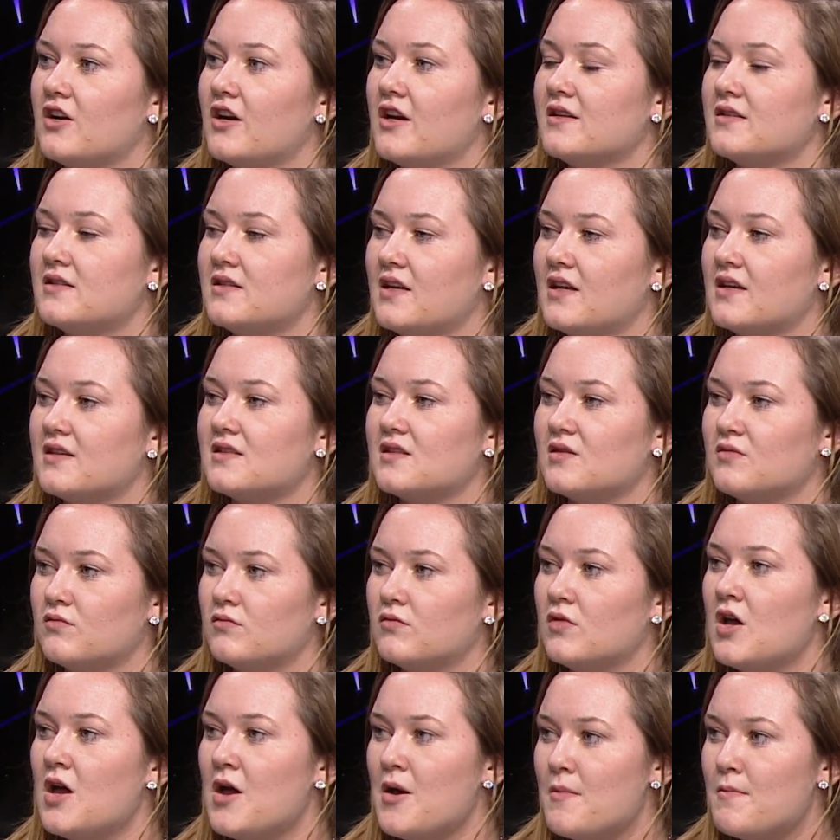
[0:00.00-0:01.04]
Yeah, some
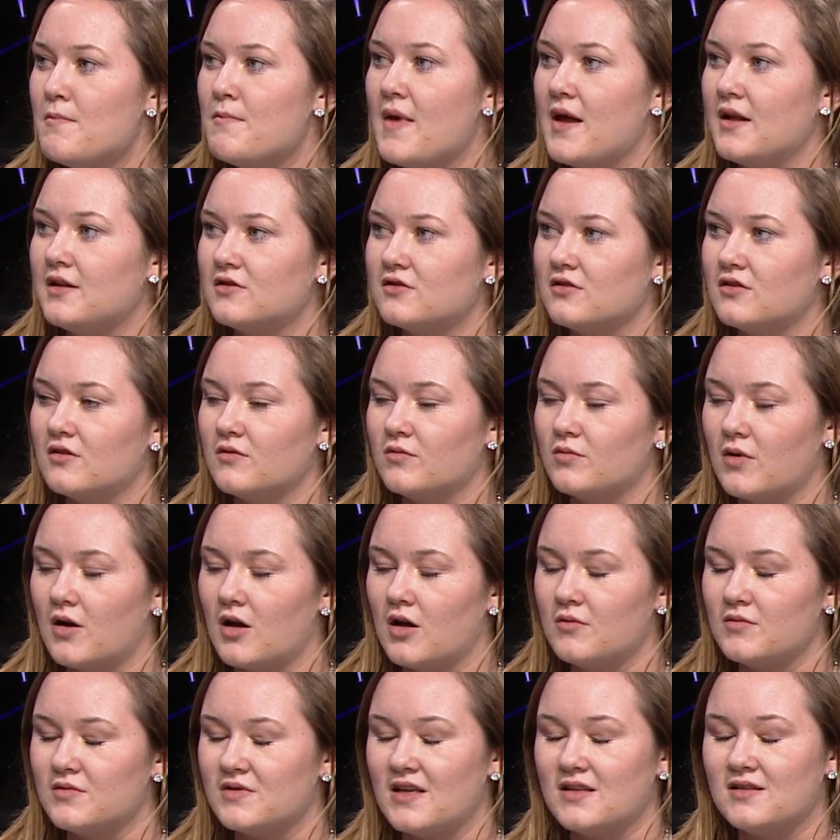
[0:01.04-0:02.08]
completely. mental so.
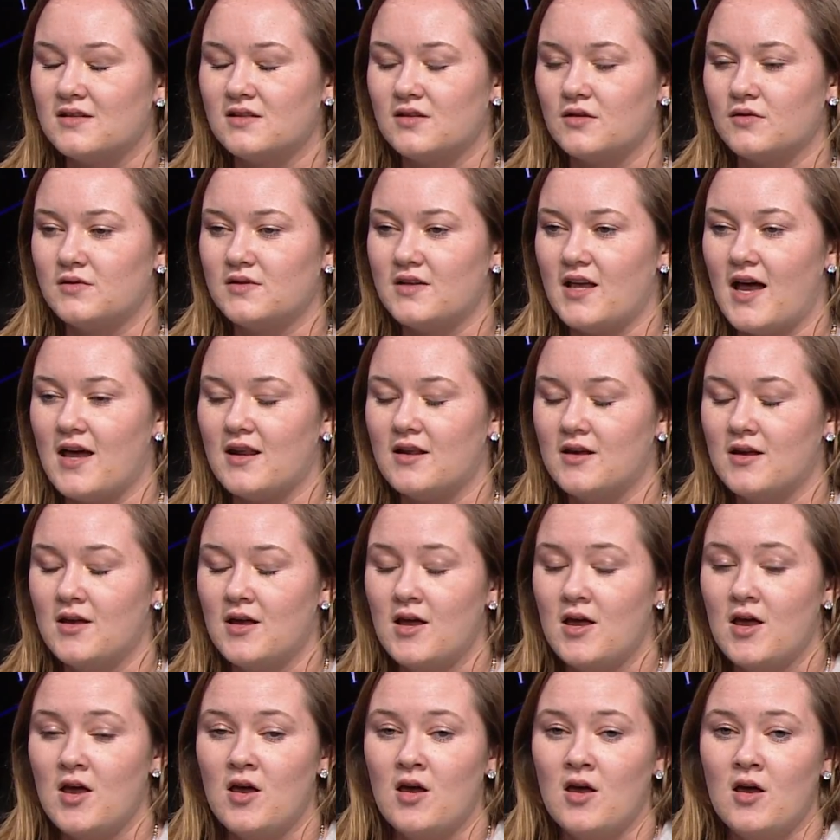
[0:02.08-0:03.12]
problems. That's so sad.
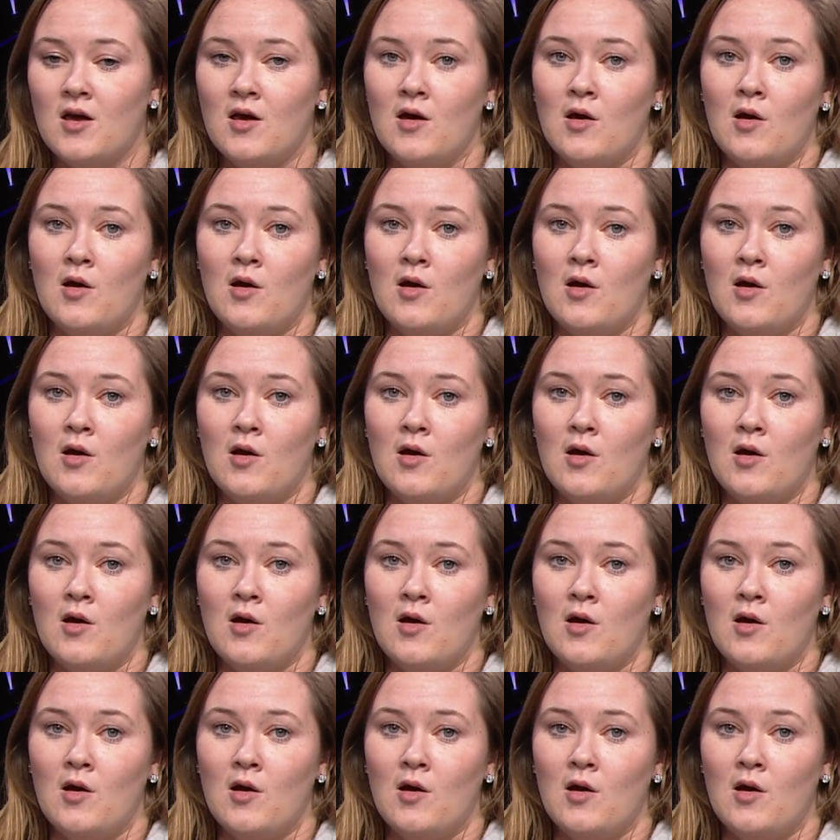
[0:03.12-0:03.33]
Mm-hmm.